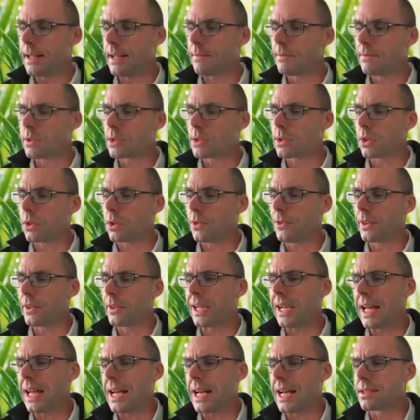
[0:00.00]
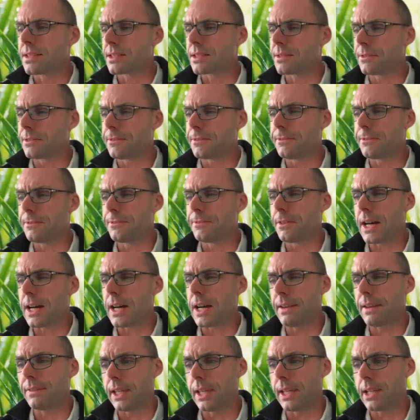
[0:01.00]
So for the last
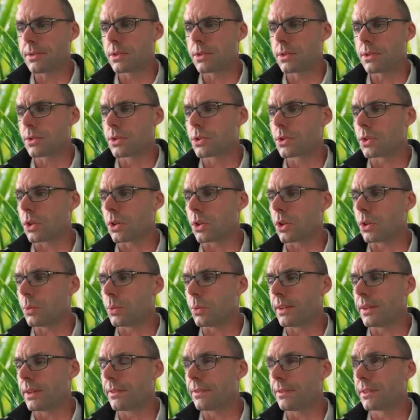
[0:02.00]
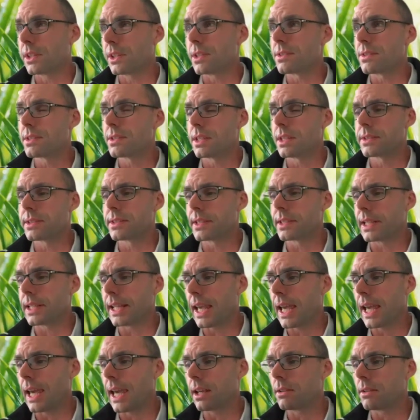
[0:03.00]
5 years or so, we've consistently
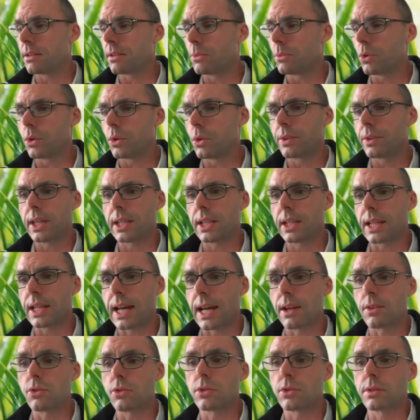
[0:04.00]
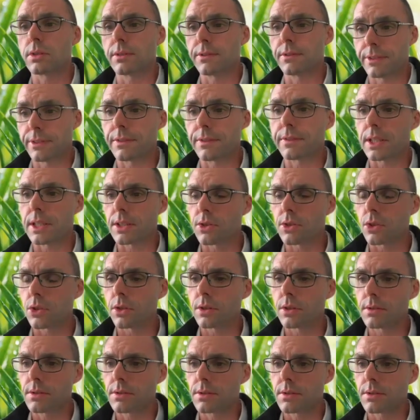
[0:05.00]
had more than 150
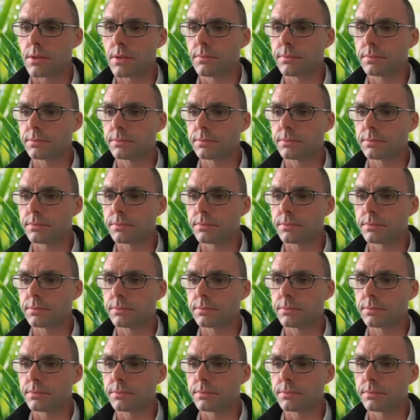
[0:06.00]
students,